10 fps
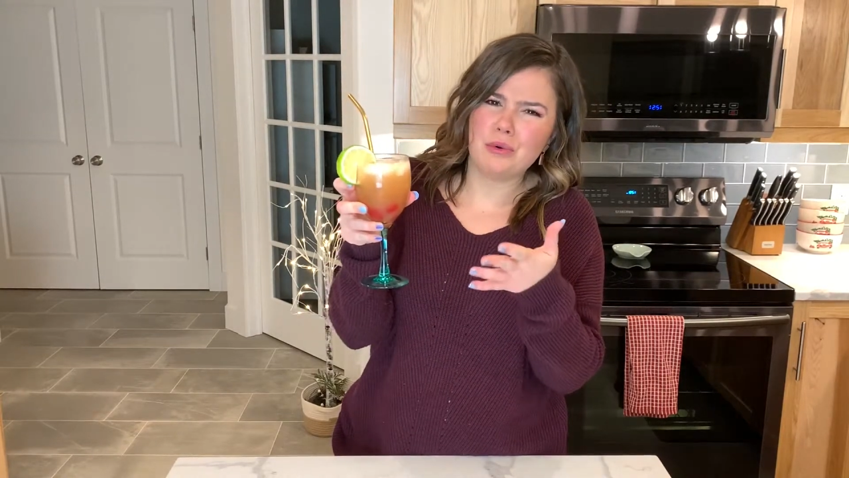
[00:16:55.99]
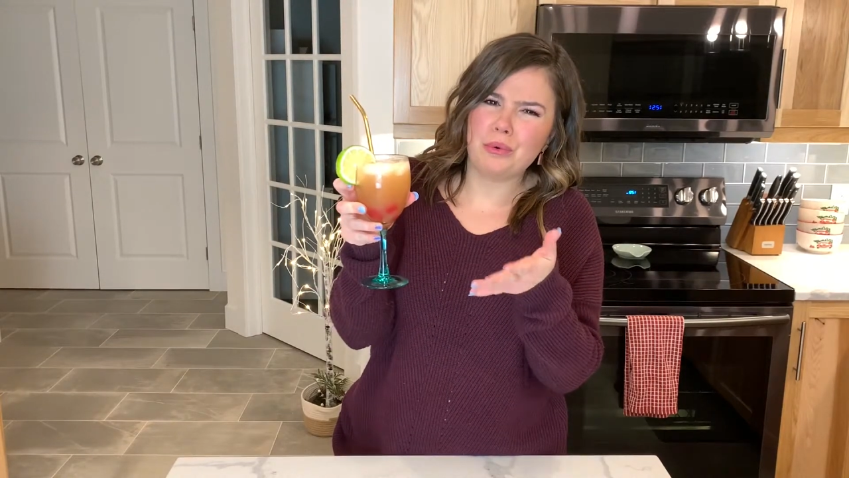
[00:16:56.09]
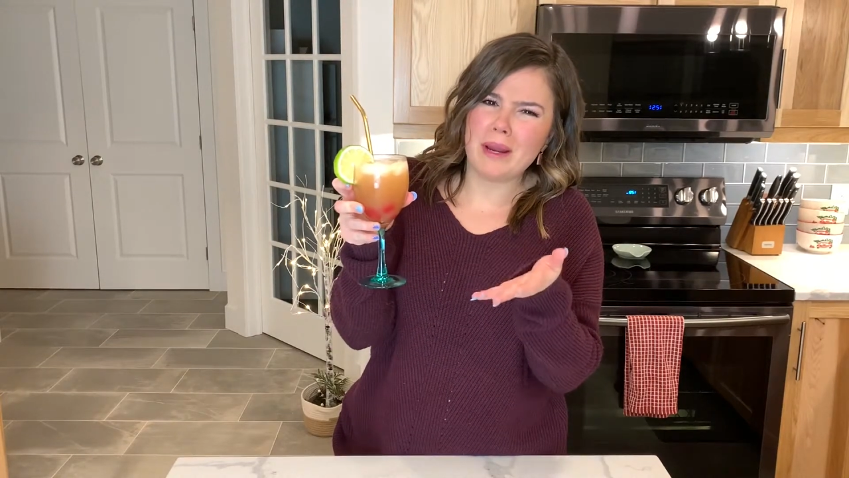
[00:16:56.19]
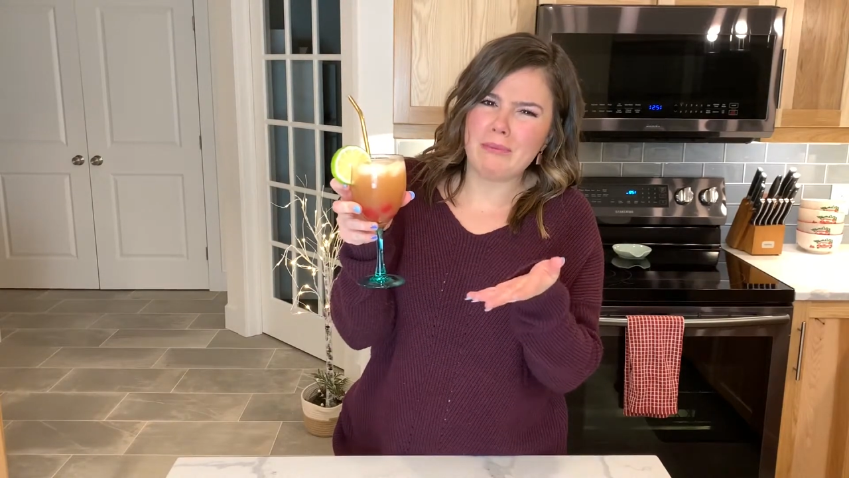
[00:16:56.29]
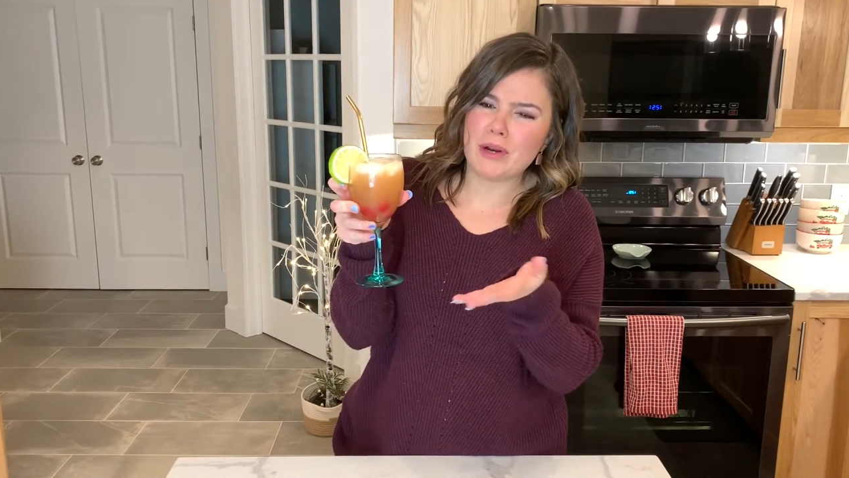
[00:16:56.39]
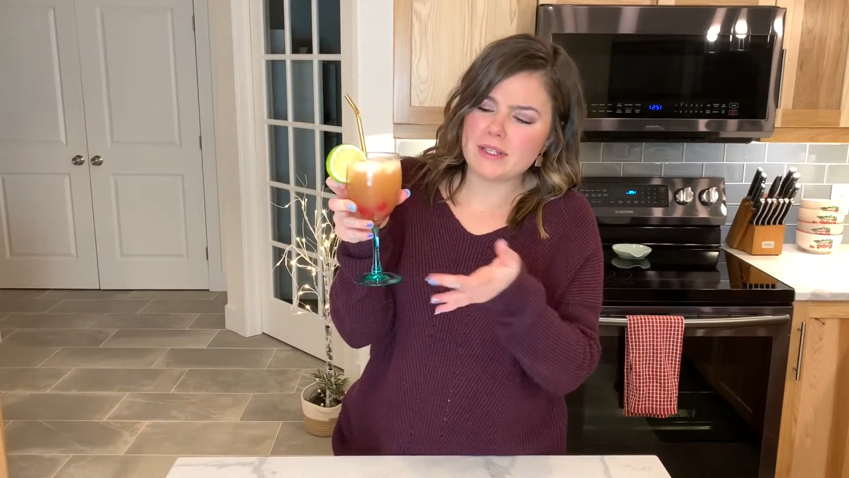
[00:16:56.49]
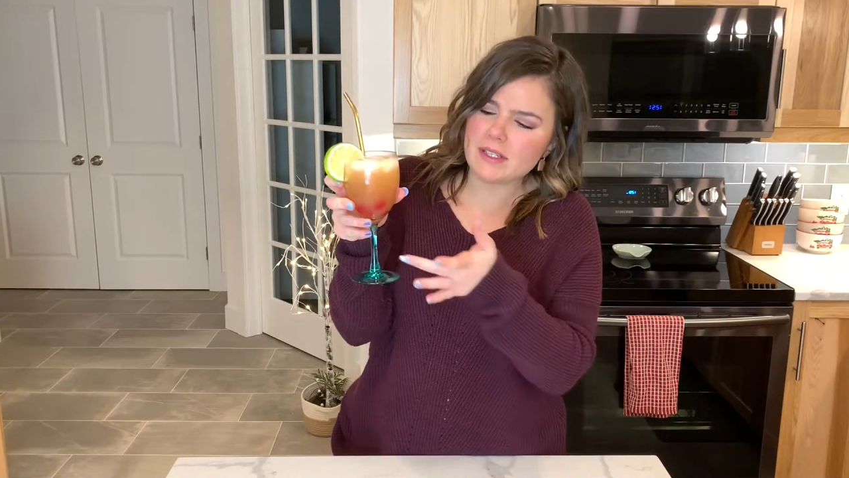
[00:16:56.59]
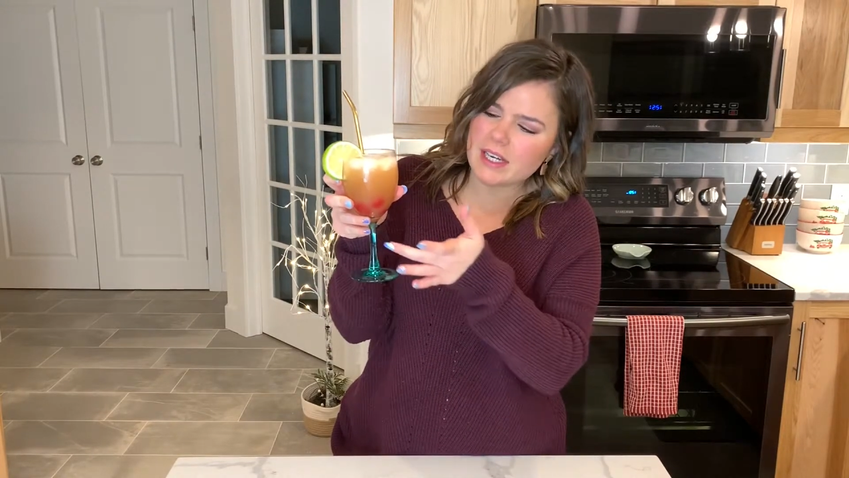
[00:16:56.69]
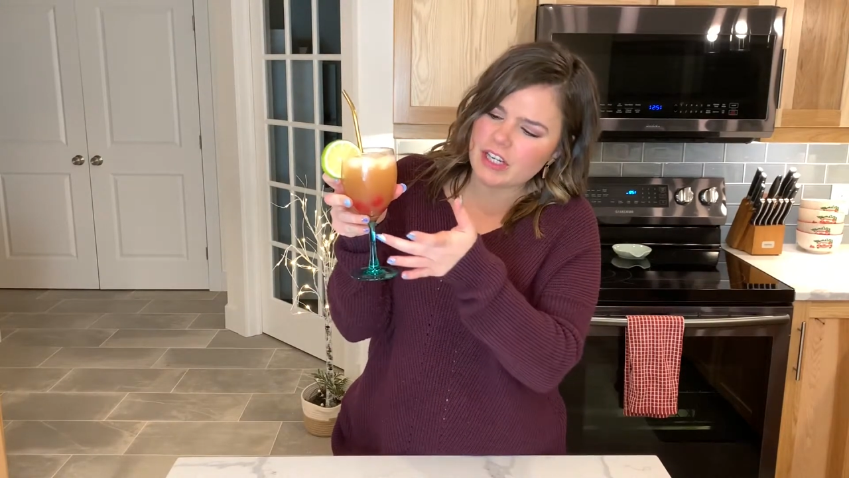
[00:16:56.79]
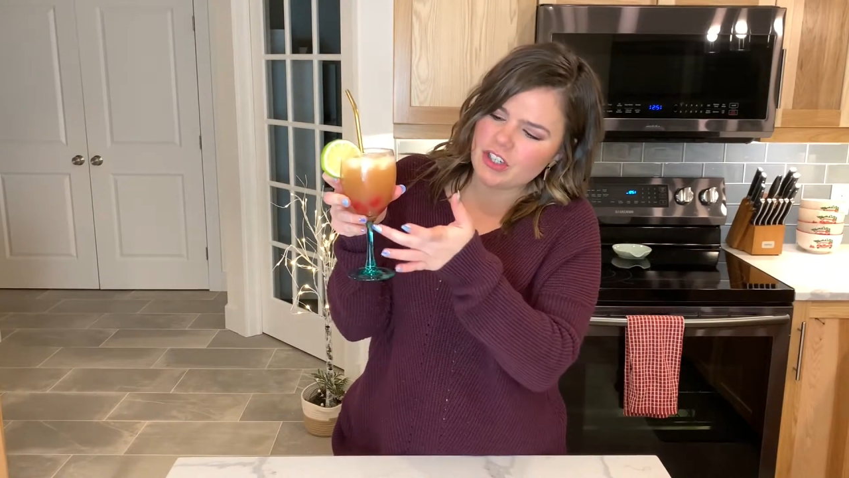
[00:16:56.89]
great
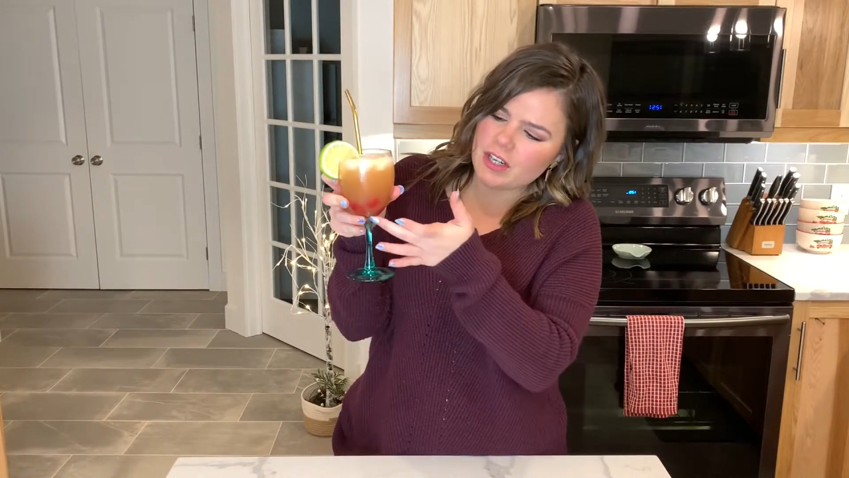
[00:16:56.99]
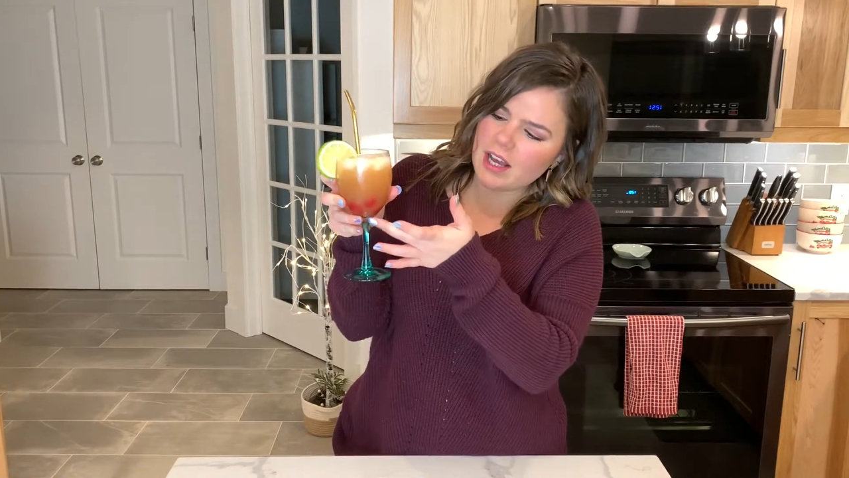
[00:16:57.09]
presentation.